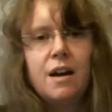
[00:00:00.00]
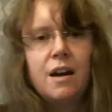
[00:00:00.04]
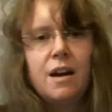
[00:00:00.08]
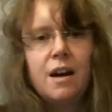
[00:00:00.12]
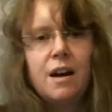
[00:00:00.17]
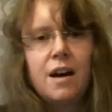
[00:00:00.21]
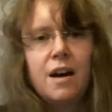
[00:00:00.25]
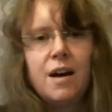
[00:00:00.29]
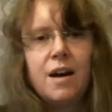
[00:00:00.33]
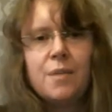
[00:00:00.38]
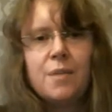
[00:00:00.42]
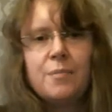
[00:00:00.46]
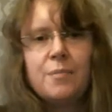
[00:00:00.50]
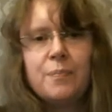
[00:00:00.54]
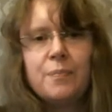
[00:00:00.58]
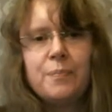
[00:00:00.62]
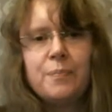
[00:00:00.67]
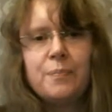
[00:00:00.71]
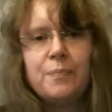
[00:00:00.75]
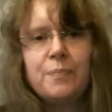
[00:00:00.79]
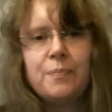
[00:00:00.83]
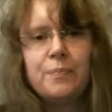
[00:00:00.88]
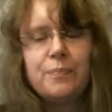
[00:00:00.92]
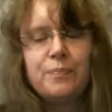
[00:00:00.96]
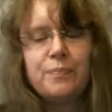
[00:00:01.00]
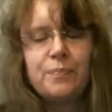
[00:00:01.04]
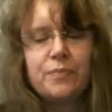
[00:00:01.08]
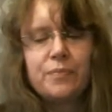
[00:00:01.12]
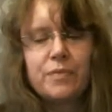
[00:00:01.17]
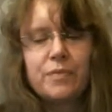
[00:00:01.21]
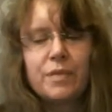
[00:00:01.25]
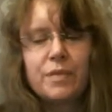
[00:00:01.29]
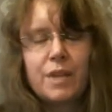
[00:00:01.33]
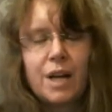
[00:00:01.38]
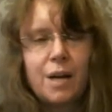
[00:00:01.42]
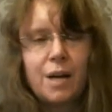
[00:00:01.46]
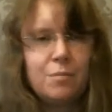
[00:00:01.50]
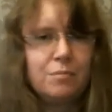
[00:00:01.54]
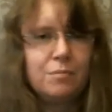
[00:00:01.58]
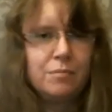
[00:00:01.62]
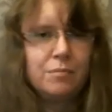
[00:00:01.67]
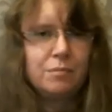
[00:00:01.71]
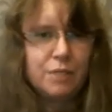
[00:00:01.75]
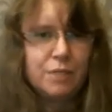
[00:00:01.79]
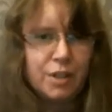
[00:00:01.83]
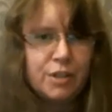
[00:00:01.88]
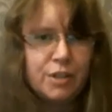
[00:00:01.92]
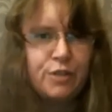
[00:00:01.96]

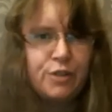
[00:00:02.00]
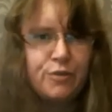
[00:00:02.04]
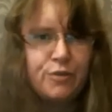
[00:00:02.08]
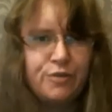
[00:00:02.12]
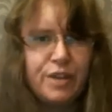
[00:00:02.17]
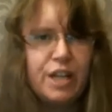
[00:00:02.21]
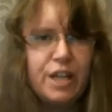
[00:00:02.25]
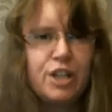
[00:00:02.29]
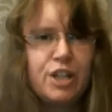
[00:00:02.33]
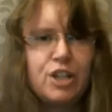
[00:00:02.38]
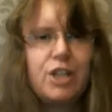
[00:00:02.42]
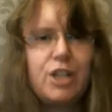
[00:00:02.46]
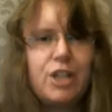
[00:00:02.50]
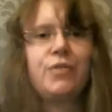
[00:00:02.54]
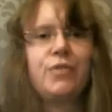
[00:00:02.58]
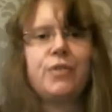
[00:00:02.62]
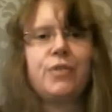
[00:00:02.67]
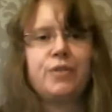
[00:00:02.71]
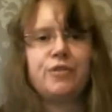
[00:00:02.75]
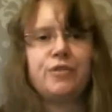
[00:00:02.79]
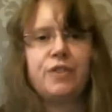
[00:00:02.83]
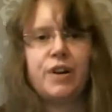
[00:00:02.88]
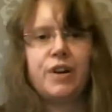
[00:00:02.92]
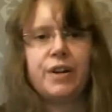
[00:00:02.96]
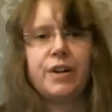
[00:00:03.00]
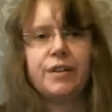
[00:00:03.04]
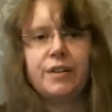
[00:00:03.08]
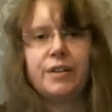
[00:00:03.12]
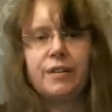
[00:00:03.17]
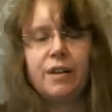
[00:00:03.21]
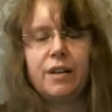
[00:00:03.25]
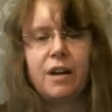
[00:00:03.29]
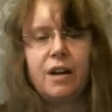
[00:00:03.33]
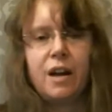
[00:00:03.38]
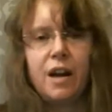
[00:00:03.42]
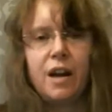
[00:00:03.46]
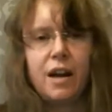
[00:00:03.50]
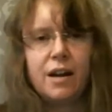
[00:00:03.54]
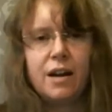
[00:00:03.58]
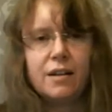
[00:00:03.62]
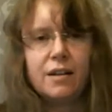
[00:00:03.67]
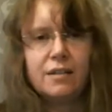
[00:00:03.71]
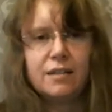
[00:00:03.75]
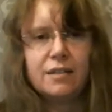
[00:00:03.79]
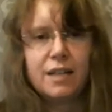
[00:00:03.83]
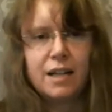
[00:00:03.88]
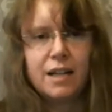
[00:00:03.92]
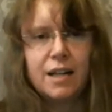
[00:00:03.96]
I'm going to finish this one first,
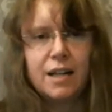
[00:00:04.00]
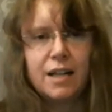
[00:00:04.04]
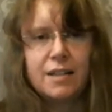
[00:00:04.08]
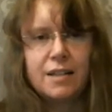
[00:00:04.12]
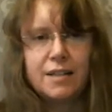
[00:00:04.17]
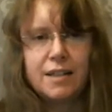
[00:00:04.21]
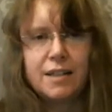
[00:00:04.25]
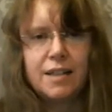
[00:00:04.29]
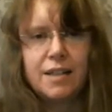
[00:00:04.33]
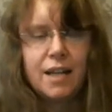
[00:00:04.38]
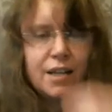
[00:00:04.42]
and then I'll see.